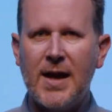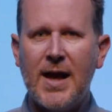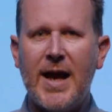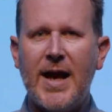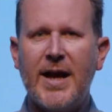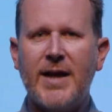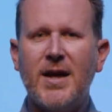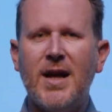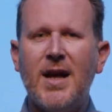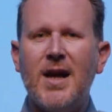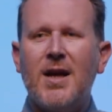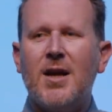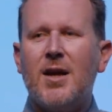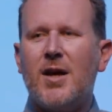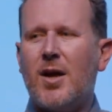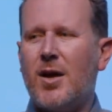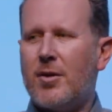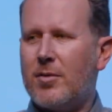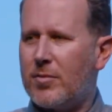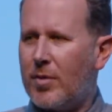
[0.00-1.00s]
And
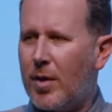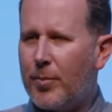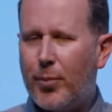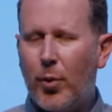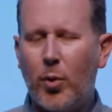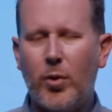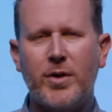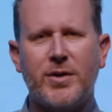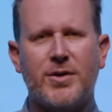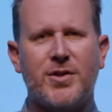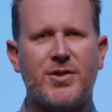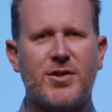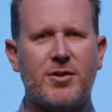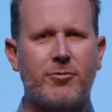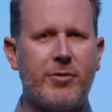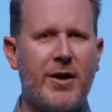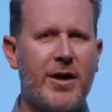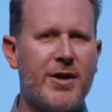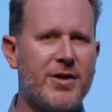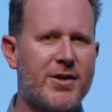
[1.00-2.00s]
important to
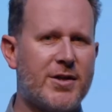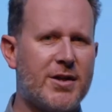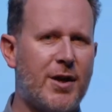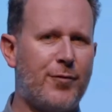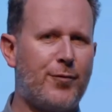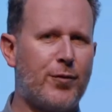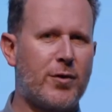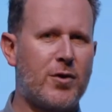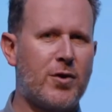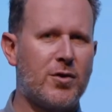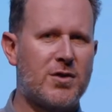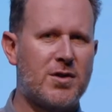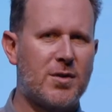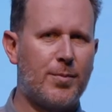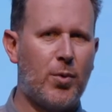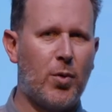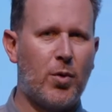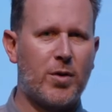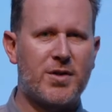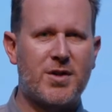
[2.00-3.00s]
surround yourself with good
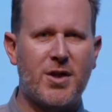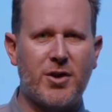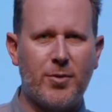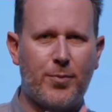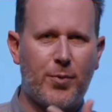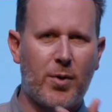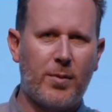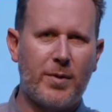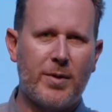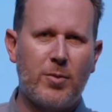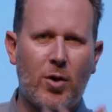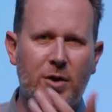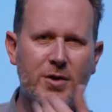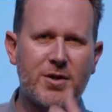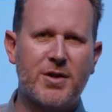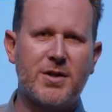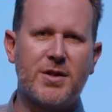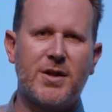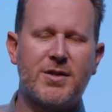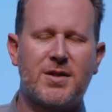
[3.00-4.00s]
support. So you're probably
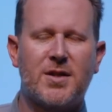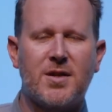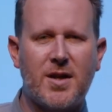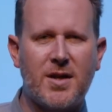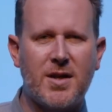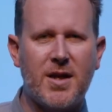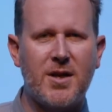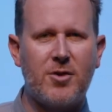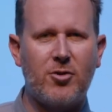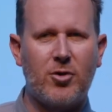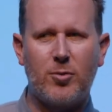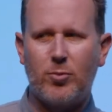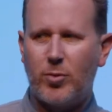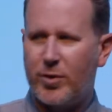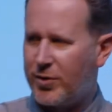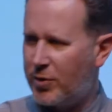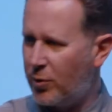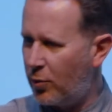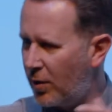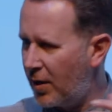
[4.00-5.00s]
watching this in an e-group
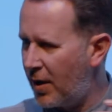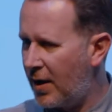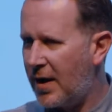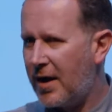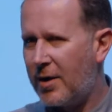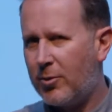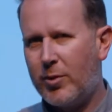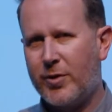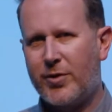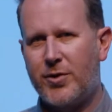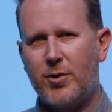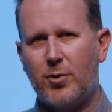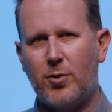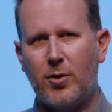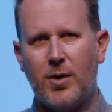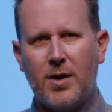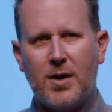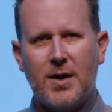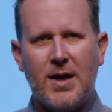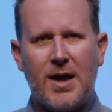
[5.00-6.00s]
with your
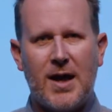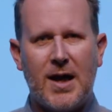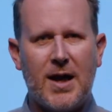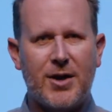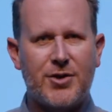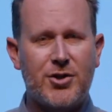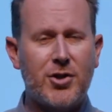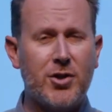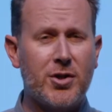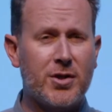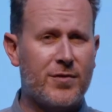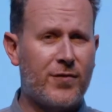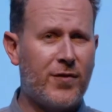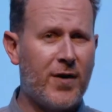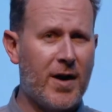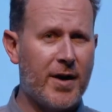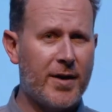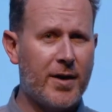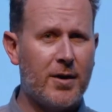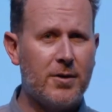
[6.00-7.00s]
church
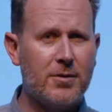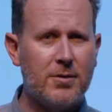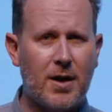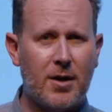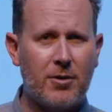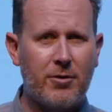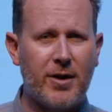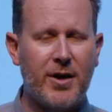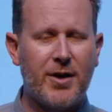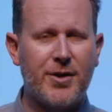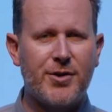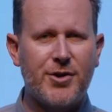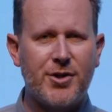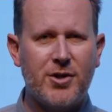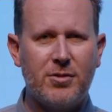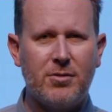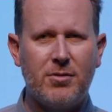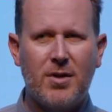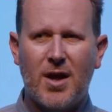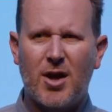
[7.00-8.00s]
whānau around
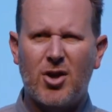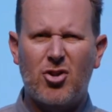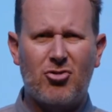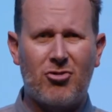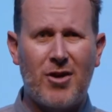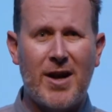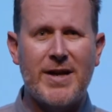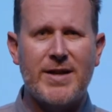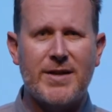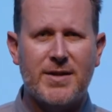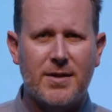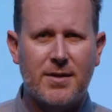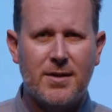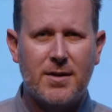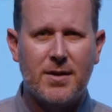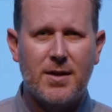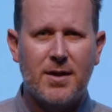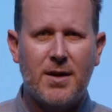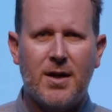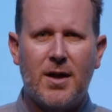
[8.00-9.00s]
you. Great.
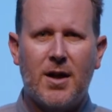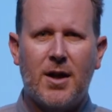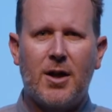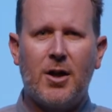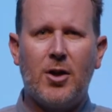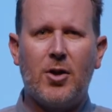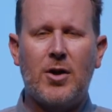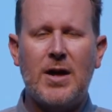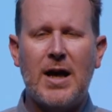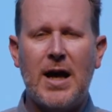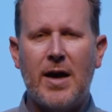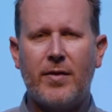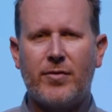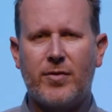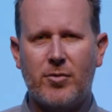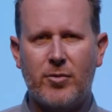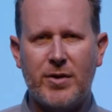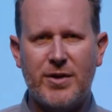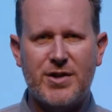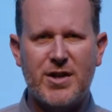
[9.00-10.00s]
Look
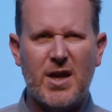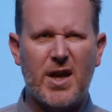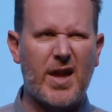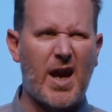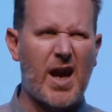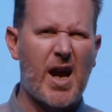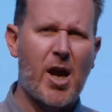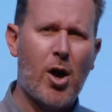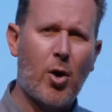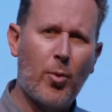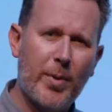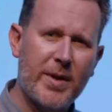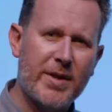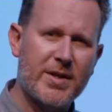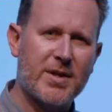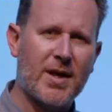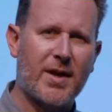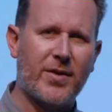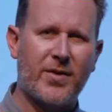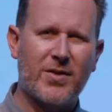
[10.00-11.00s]
after each other. Help
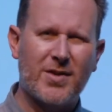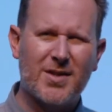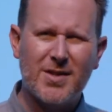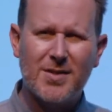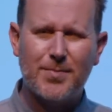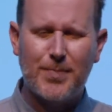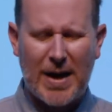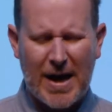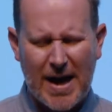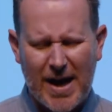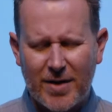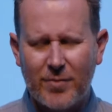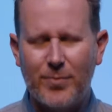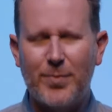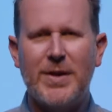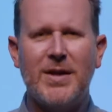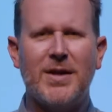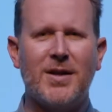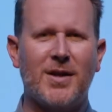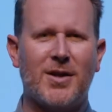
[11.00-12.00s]
each other. This is part of
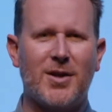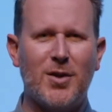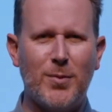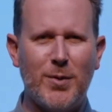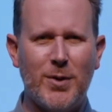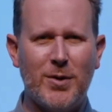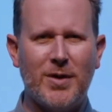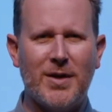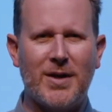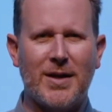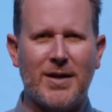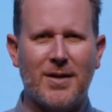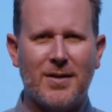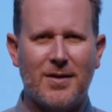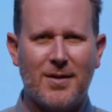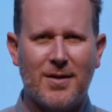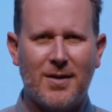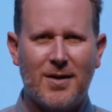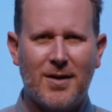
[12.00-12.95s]
being in a community.